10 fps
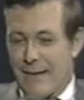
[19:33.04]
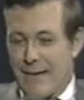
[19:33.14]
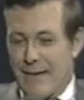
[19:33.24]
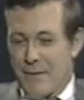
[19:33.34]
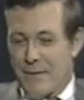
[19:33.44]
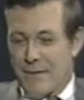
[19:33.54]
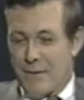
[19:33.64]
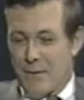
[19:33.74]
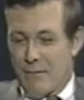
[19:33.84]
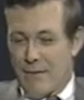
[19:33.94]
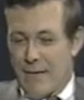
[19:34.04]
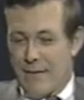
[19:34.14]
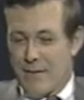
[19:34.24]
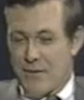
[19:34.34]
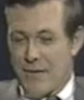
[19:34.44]
I used to serve right
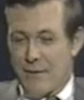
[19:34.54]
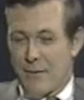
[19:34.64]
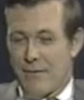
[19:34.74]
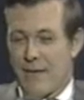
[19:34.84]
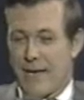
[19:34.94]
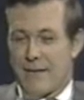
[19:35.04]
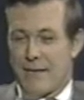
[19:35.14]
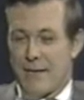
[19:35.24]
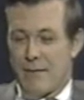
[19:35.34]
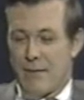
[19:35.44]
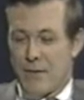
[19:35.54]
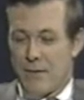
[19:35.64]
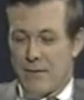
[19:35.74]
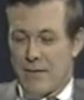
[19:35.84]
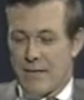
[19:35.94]
in the center of that set of
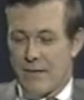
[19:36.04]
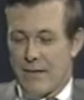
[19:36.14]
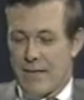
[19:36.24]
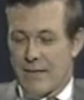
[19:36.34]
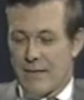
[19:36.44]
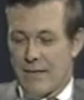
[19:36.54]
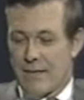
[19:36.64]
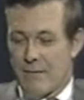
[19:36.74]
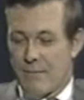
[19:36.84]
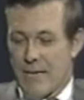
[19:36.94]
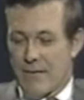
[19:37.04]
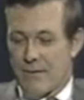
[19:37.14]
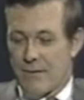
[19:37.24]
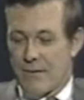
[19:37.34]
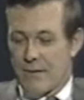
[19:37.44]
issues as United States
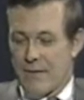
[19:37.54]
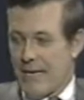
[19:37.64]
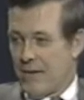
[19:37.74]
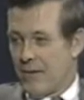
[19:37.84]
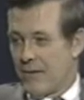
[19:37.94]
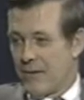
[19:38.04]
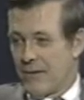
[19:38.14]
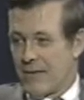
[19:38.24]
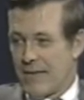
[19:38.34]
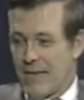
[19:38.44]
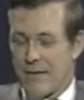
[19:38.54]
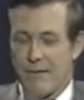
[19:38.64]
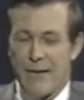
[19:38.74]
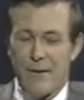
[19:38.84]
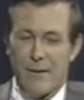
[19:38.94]
Ambassador to NATO, the North Atlantic
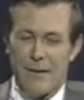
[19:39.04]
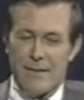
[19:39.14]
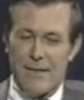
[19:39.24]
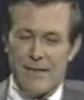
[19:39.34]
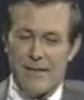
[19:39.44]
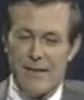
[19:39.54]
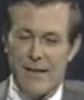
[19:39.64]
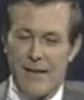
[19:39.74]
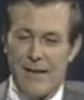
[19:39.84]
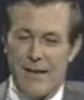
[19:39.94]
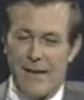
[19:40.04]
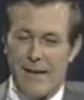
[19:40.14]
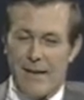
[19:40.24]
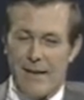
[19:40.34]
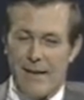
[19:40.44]
Treaty Organization.
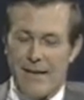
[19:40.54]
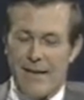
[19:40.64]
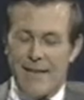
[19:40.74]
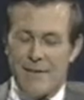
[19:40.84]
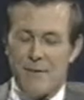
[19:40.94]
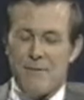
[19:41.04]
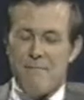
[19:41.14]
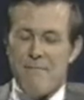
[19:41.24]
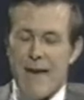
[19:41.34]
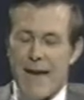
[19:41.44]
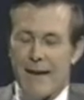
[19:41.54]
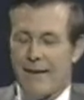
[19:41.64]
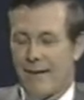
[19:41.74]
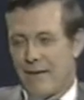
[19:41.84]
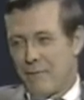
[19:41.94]
And it is a
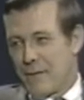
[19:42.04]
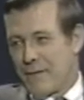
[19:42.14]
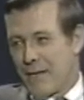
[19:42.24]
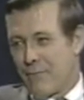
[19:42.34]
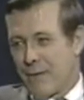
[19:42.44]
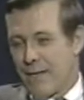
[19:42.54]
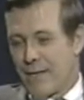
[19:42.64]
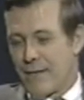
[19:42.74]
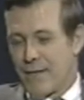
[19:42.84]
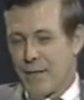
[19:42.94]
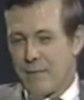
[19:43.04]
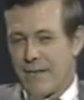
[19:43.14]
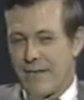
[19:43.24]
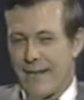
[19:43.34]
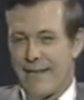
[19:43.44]
dramatically different set of
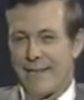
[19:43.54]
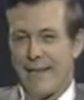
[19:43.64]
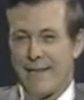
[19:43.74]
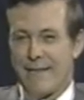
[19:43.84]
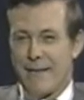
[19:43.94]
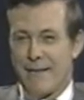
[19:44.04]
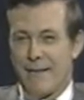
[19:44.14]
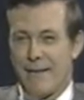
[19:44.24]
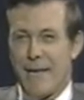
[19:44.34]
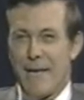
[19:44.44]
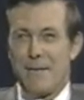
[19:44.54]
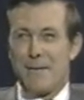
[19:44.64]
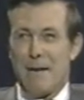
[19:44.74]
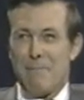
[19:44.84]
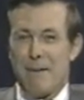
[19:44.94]
relationships. The United States leads
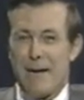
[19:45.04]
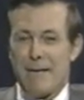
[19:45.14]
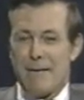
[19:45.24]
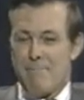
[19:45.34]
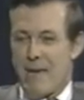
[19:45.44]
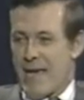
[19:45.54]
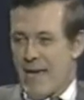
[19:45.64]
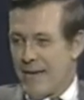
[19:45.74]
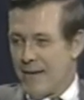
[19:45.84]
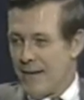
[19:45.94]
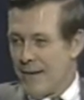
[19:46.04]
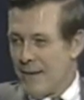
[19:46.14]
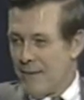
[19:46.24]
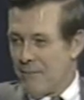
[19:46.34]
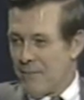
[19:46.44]
not by command,
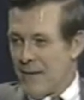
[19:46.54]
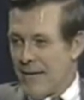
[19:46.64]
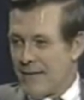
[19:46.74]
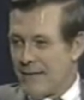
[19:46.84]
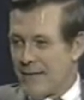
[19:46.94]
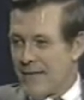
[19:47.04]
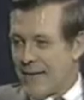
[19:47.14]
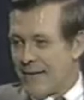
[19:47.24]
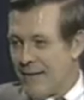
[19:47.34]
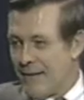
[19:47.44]
but by consent.